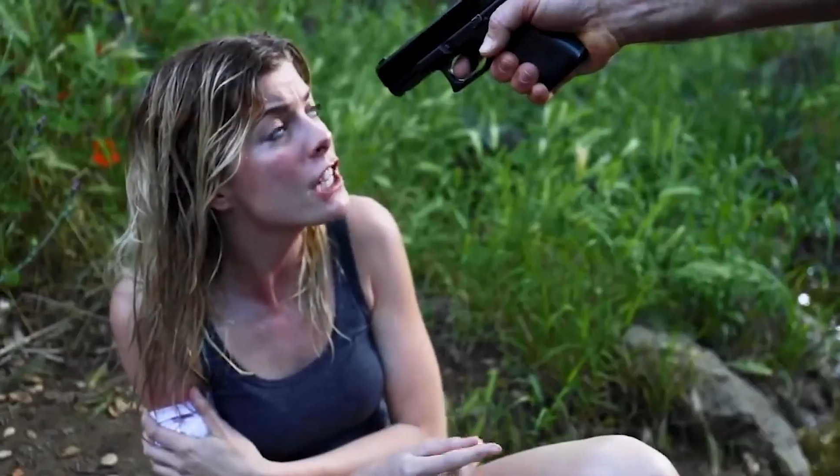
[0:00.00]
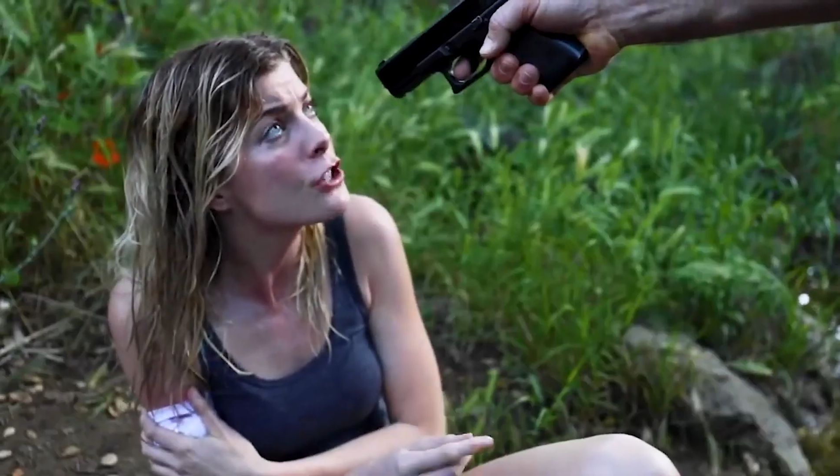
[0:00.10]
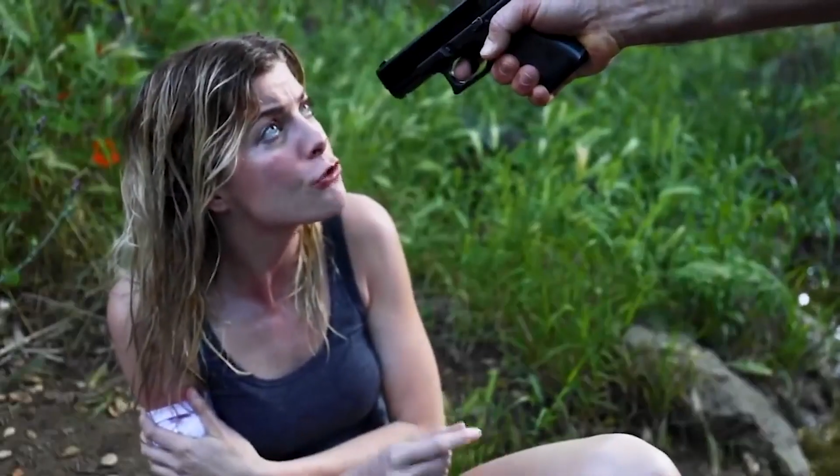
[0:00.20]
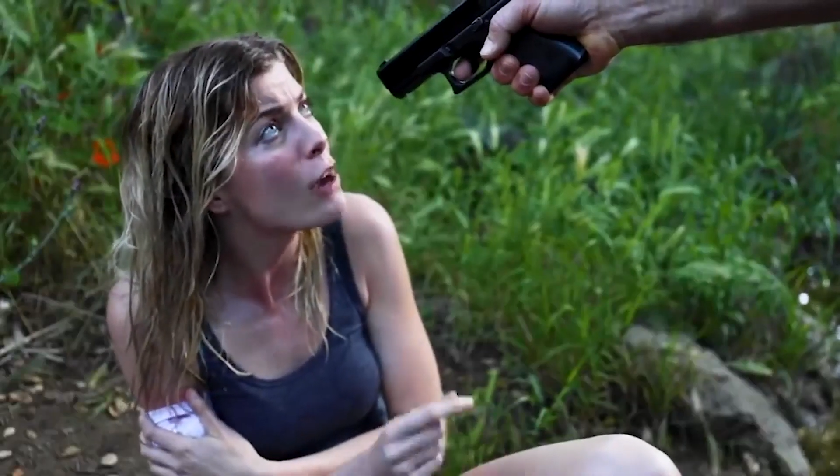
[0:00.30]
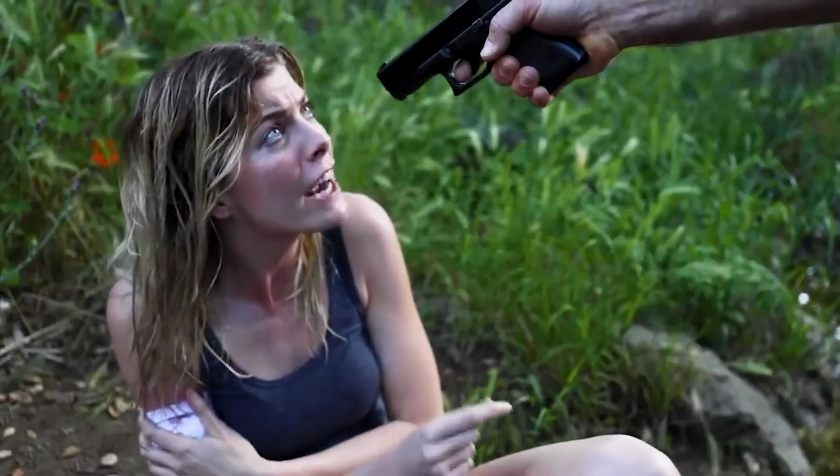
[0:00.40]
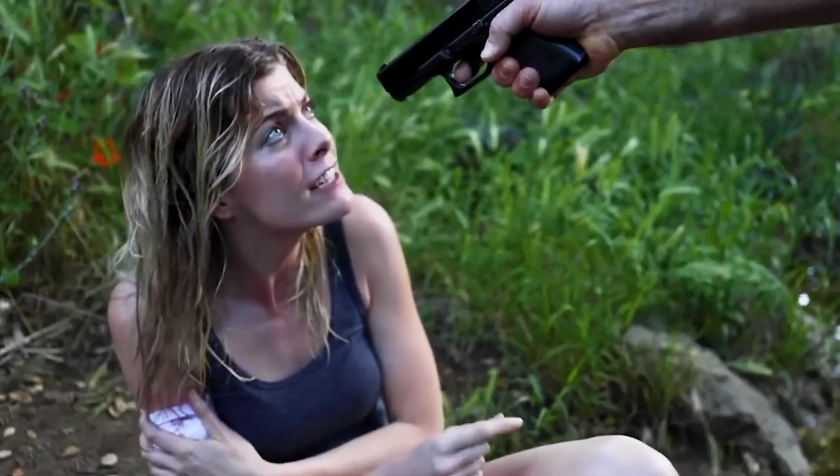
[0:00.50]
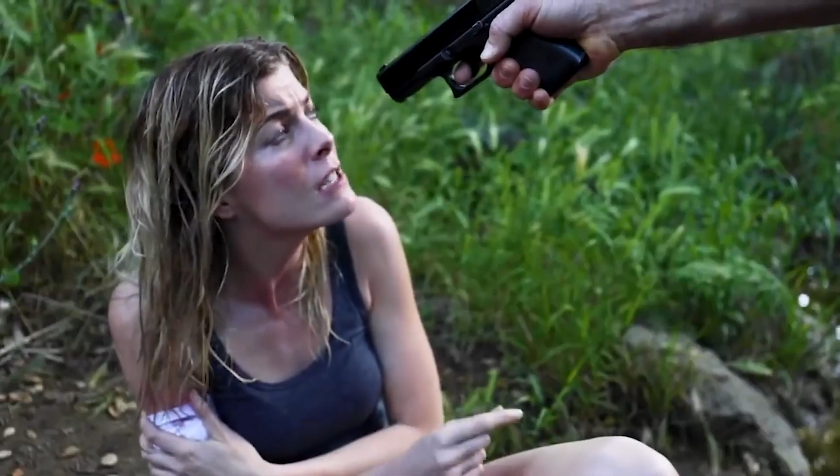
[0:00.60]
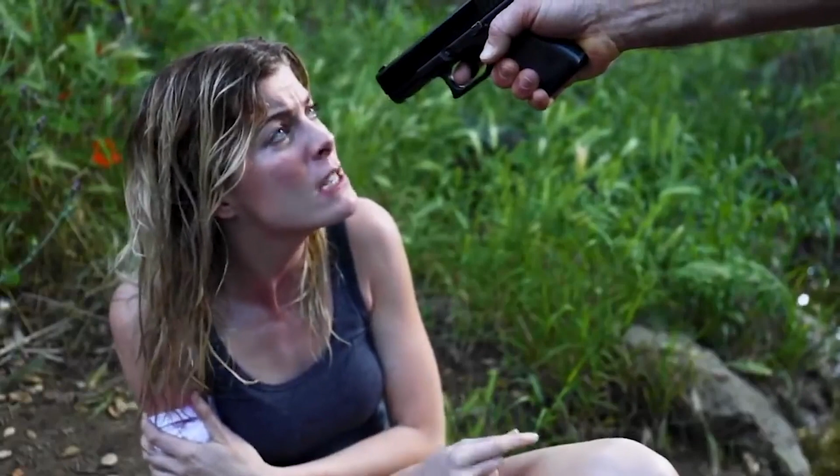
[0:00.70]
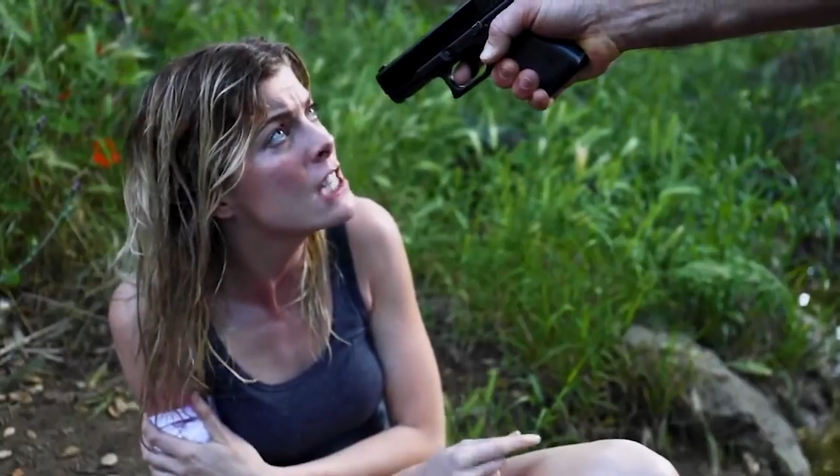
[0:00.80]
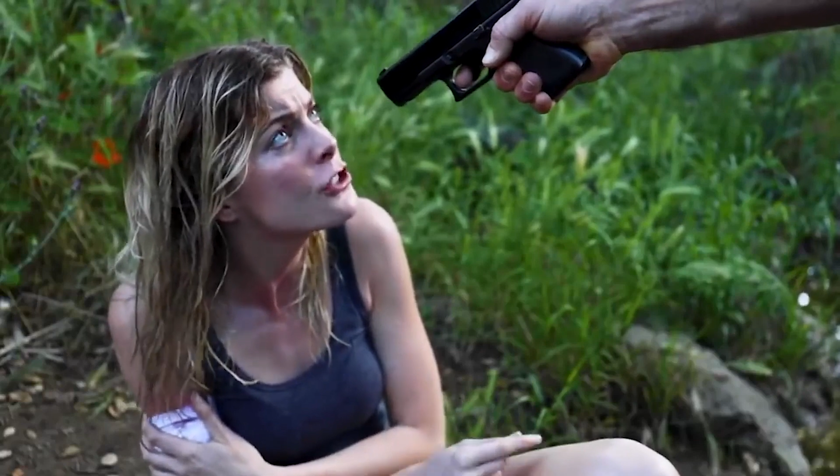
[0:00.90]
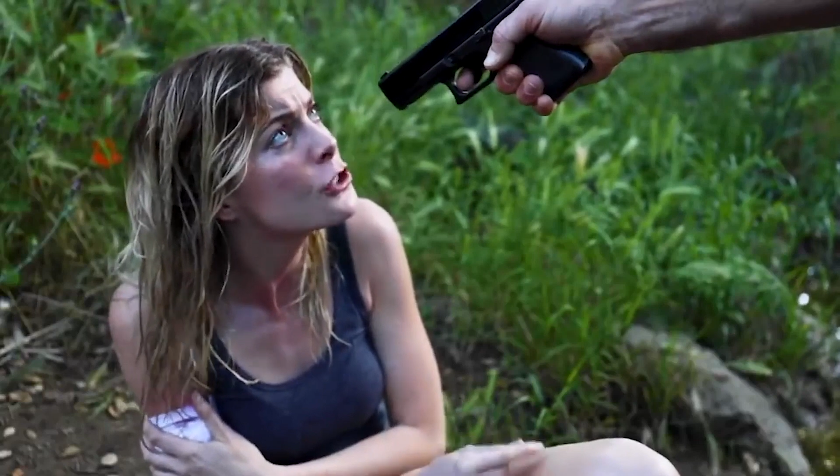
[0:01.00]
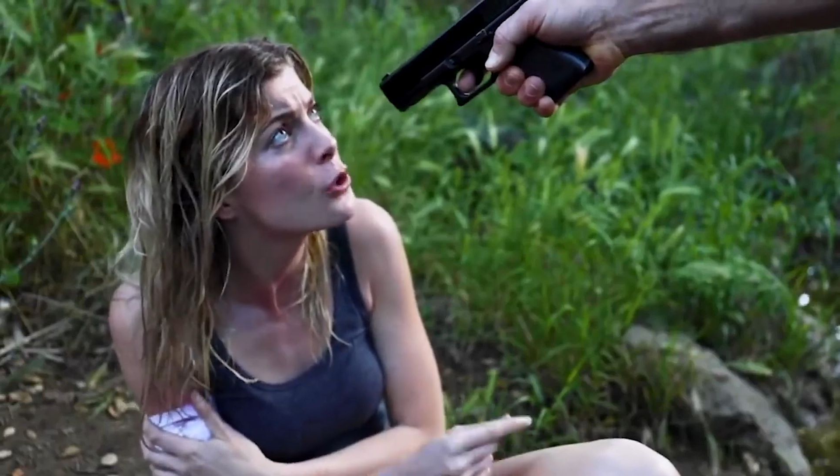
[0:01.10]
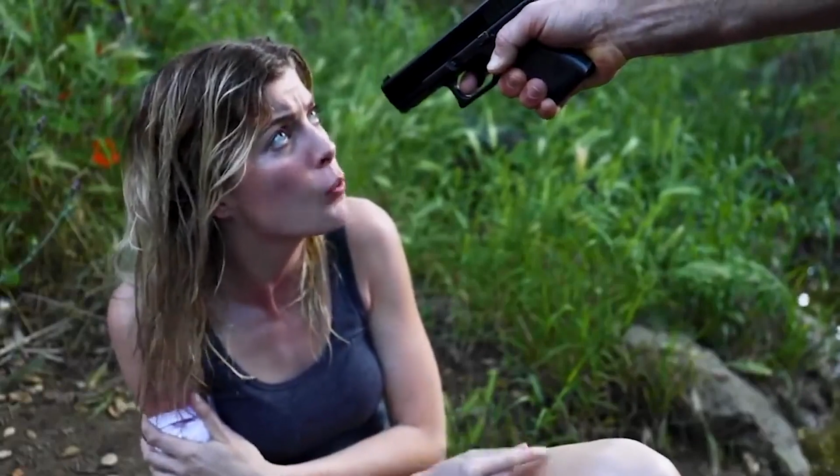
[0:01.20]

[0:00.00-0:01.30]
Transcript: and dragged him into the